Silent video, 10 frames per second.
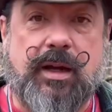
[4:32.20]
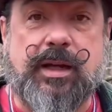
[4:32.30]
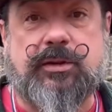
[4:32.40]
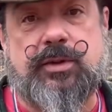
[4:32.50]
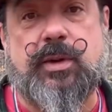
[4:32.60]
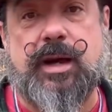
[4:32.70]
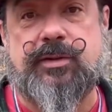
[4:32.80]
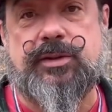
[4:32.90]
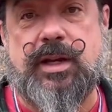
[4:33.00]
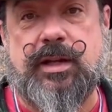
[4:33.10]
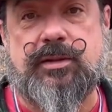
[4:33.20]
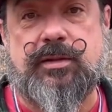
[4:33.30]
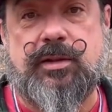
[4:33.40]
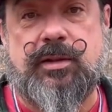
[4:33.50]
I got 2 haversacks.